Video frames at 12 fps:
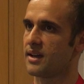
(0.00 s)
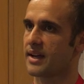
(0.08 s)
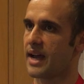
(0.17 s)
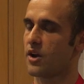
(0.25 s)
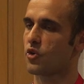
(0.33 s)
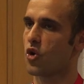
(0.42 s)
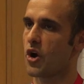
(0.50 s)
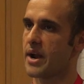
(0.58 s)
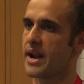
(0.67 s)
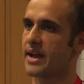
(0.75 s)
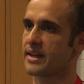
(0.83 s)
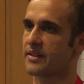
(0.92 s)
kind of
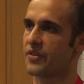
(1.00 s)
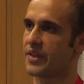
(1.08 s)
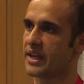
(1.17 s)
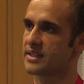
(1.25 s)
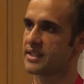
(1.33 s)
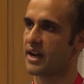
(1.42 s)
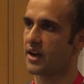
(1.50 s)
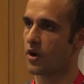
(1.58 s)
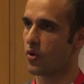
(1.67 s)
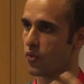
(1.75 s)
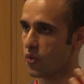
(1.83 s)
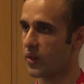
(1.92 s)
connect things that are
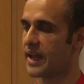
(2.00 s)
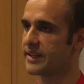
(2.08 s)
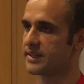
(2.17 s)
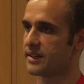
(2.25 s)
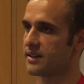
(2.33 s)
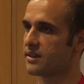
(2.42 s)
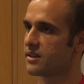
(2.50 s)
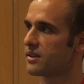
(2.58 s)
not related